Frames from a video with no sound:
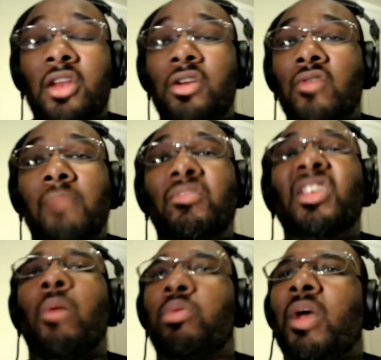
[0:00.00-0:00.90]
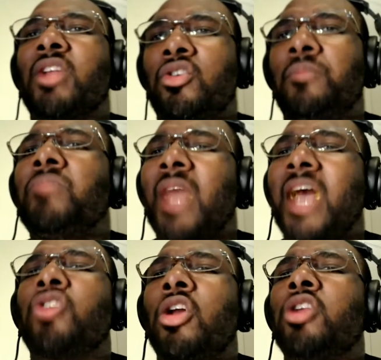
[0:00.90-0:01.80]
know that because I
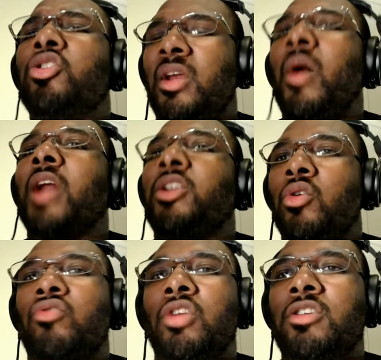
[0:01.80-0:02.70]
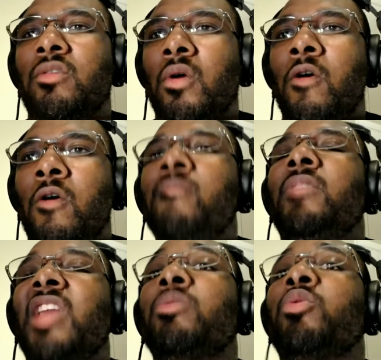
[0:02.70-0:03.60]
started trying to watch it on Crunchyroll, and
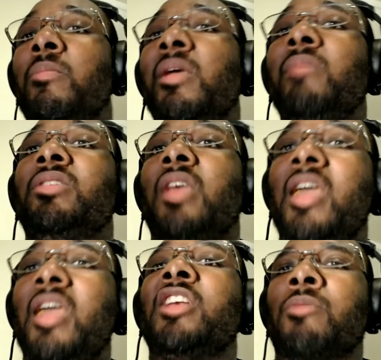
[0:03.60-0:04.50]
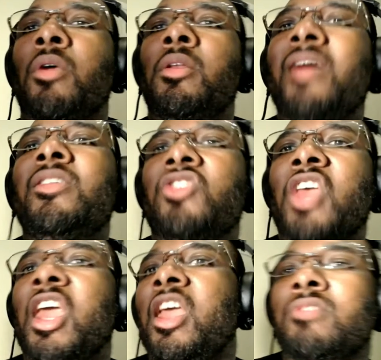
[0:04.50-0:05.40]
that was what made me say, hey, I should probably buy these
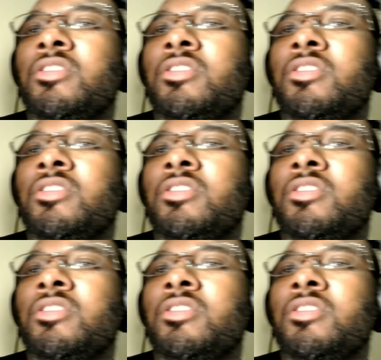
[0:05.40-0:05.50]
games.